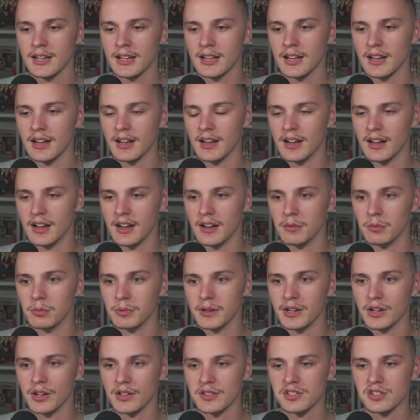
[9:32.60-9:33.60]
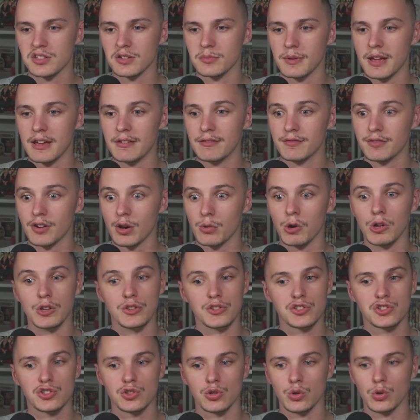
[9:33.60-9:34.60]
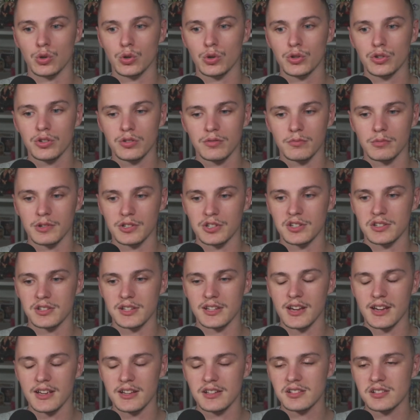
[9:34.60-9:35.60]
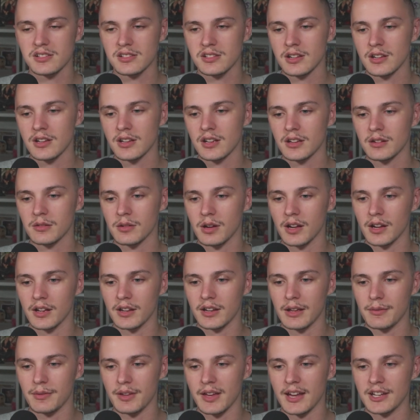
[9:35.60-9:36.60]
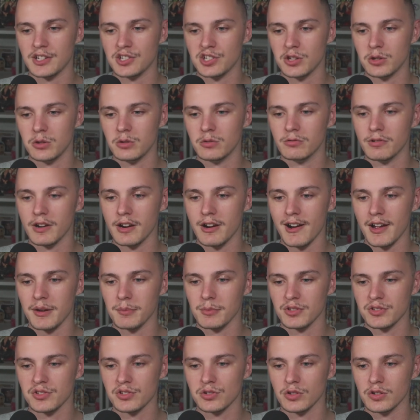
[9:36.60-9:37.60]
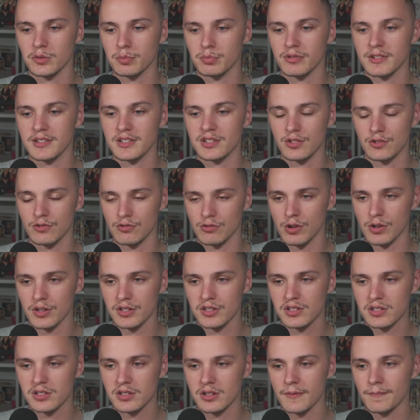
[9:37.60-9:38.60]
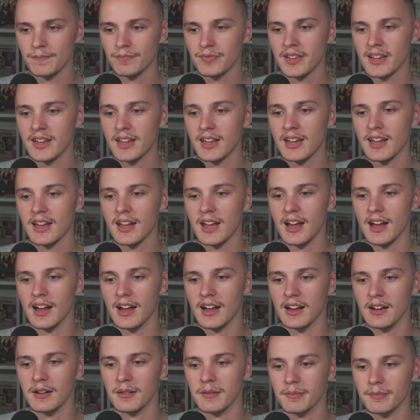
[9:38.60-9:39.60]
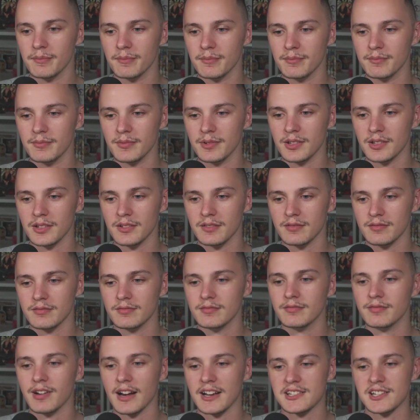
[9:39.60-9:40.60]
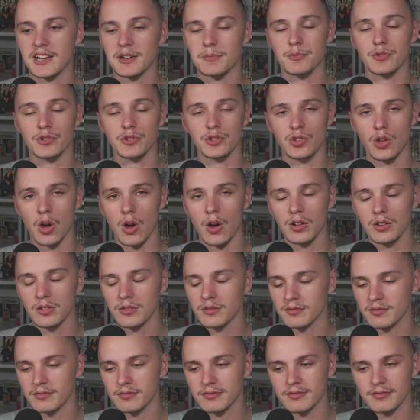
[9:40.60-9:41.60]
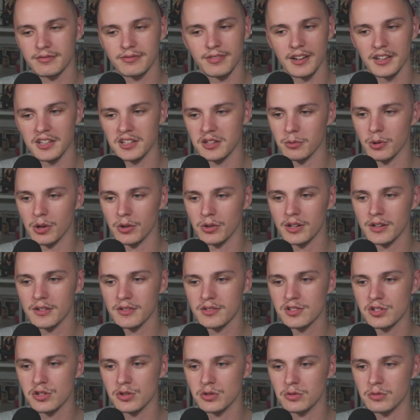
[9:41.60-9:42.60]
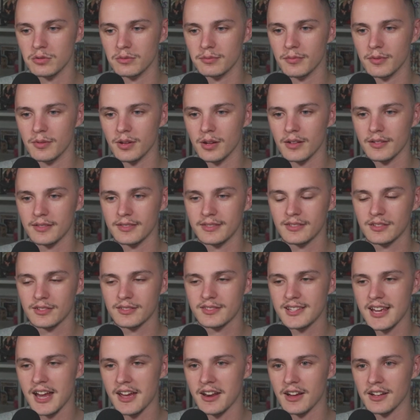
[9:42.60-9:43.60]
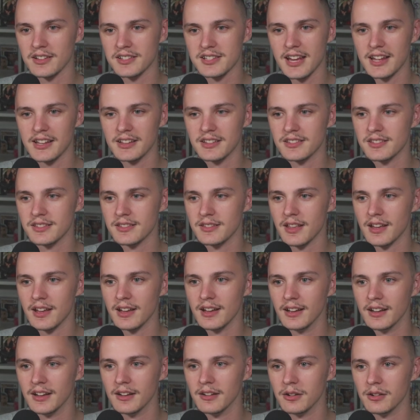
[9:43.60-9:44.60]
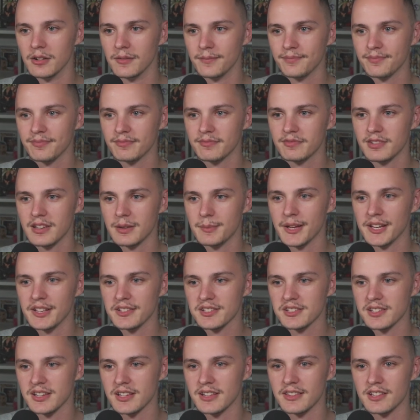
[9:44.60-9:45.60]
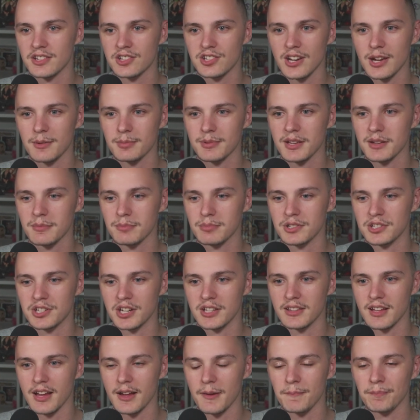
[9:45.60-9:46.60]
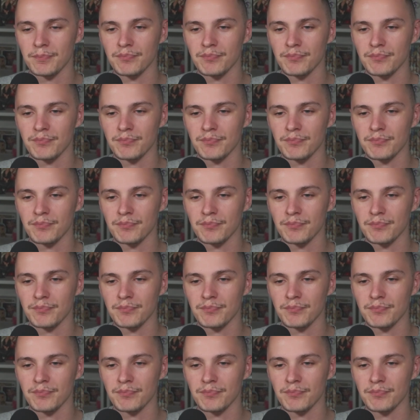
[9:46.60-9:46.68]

We got some info on Sword, which is nice. Navy HQ, Rear Admiral Sword, Prince Gross. Vice Admiral Doll. Thank you, Oda. 10 out of 10 females in this chapter. Appreciate that.